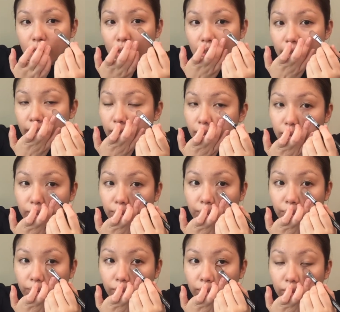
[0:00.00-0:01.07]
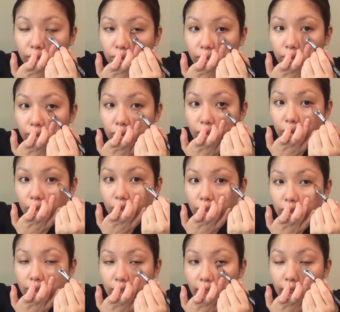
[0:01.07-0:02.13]
her
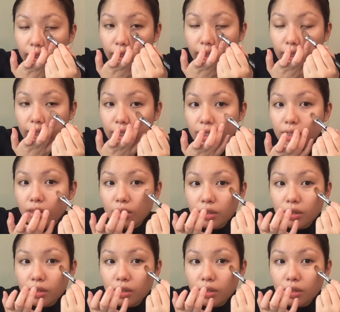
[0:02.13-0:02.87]
techniques.